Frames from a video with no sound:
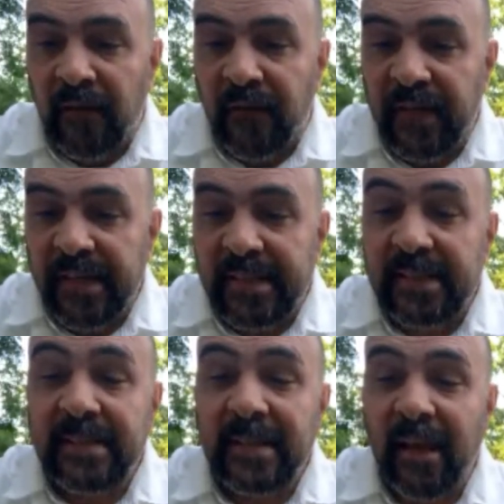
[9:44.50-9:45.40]

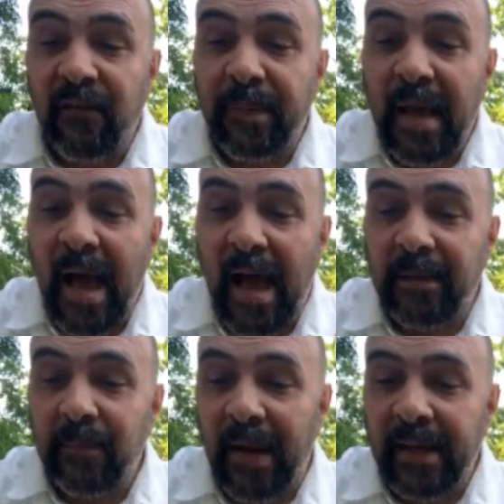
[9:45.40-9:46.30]
Feces left
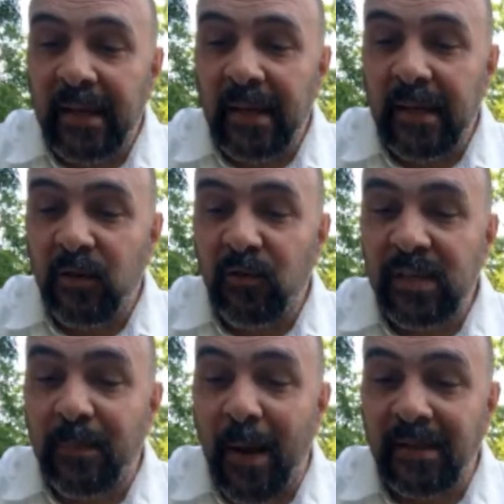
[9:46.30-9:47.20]
behind by
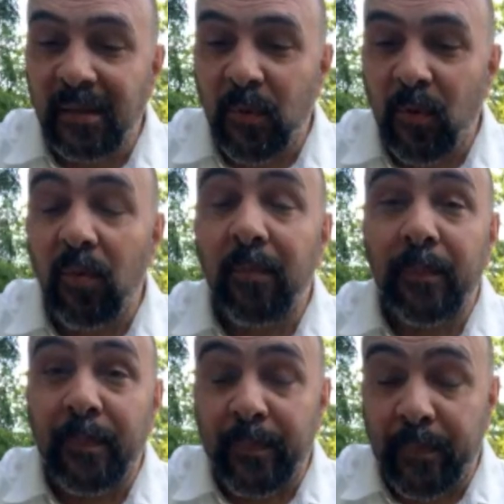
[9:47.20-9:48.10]
irresponsible
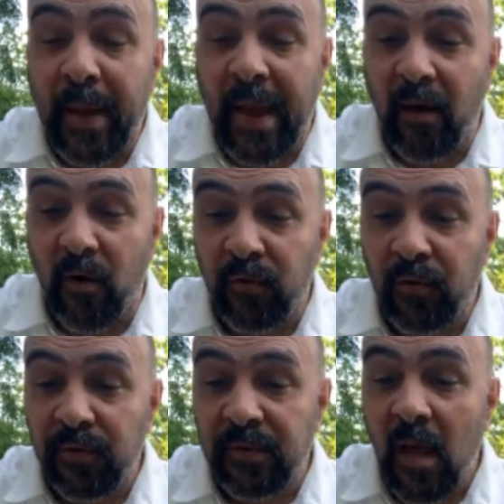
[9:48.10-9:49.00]
pet
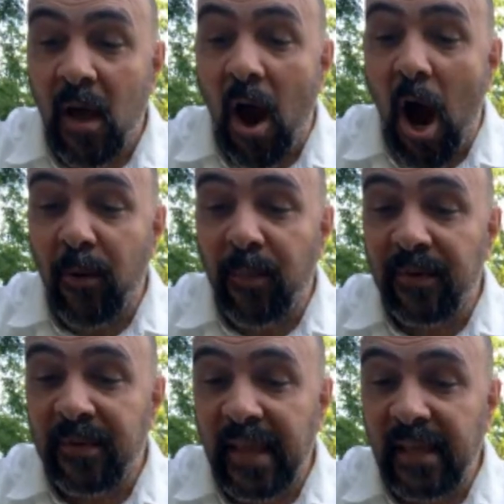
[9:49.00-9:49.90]
owners harbor
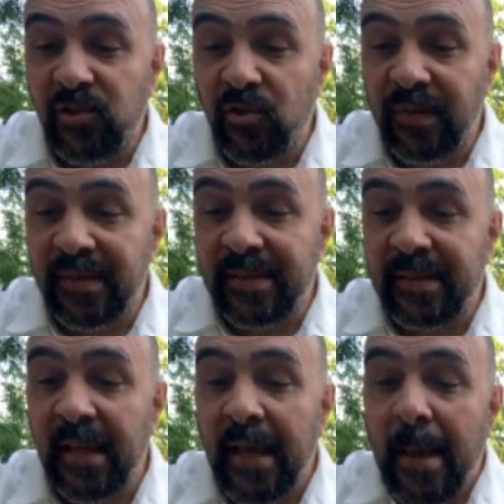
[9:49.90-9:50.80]
dangerous
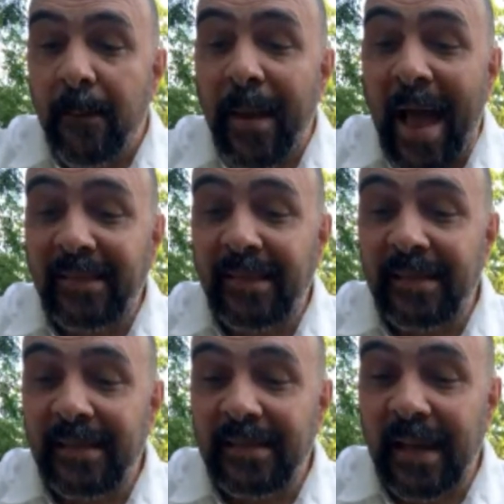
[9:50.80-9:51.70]

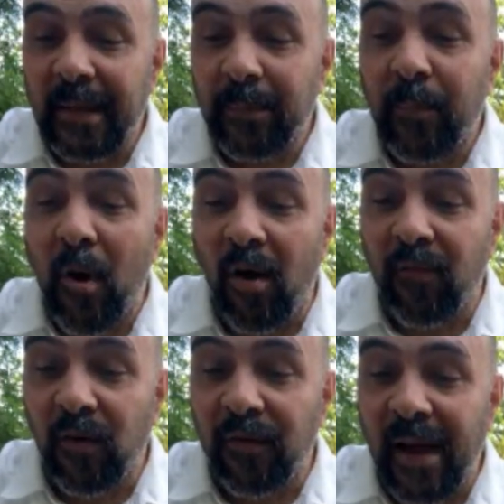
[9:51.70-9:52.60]
pathogens like
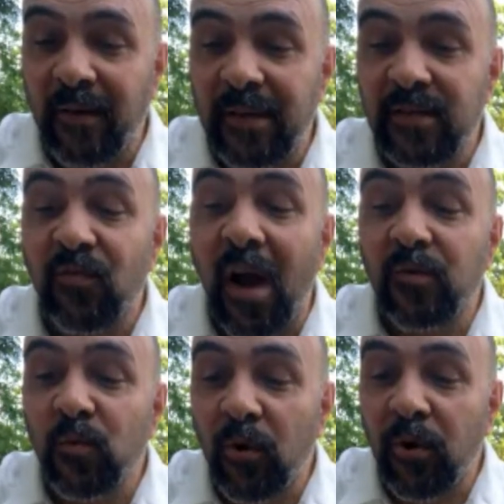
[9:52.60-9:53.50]
Parvo virus,
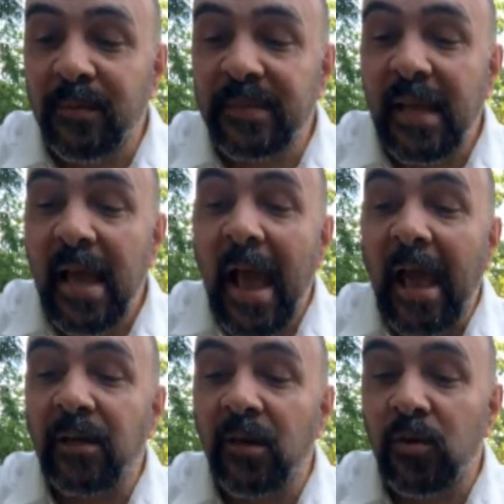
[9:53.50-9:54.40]
roundworms,
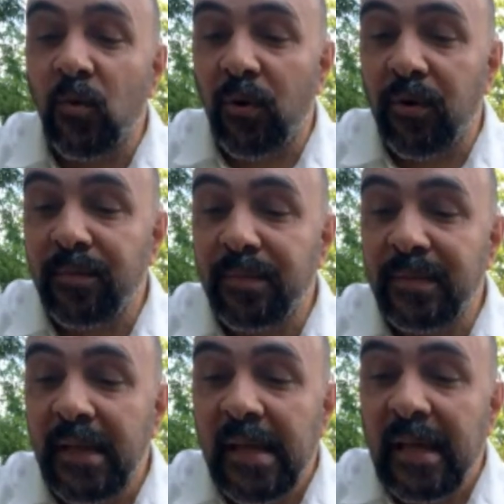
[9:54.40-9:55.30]
and hookworms.
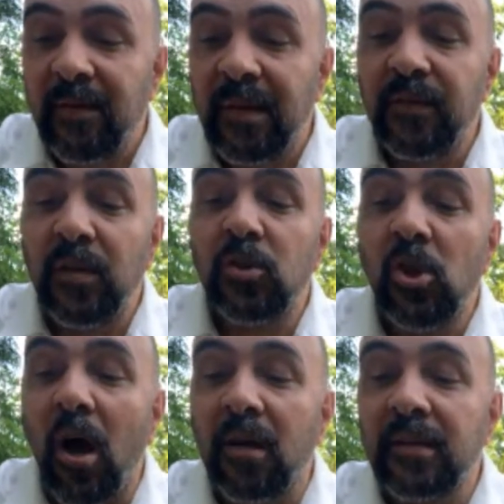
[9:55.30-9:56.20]
Even if your
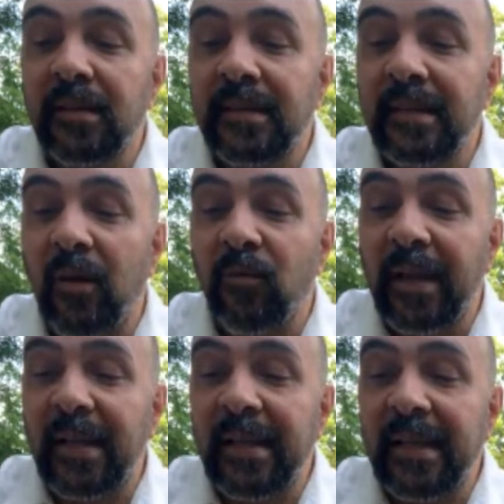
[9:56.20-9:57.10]
dog doesn't
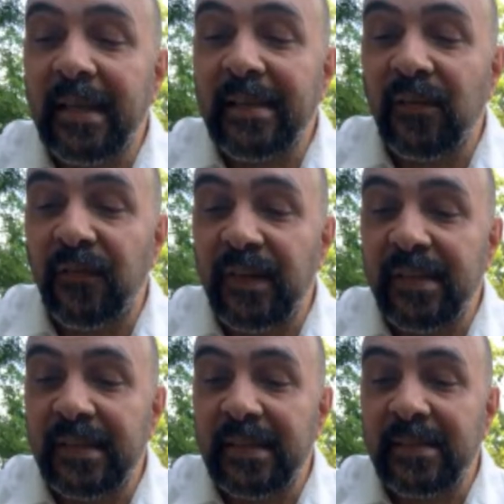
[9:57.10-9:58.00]
directly eat the
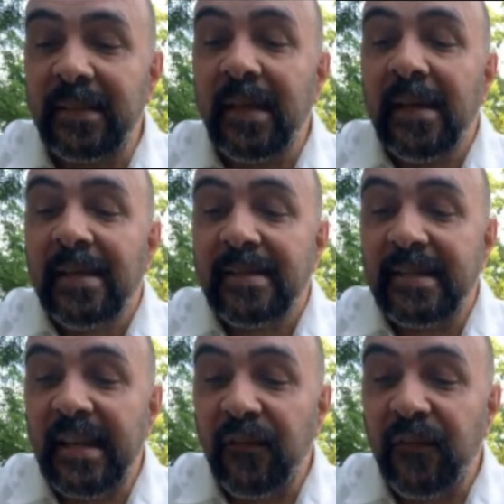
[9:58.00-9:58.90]
feces,
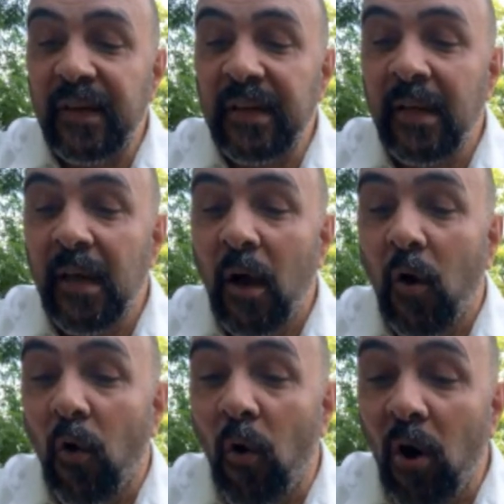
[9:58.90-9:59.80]
sniffing
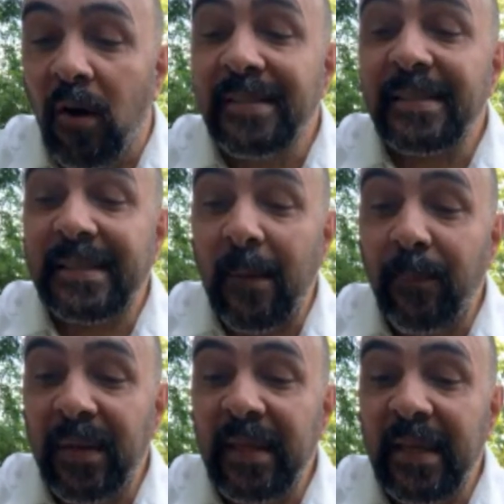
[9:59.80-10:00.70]
or
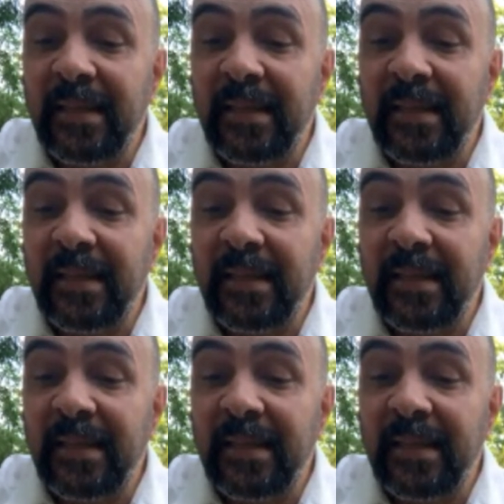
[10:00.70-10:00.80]
stepping in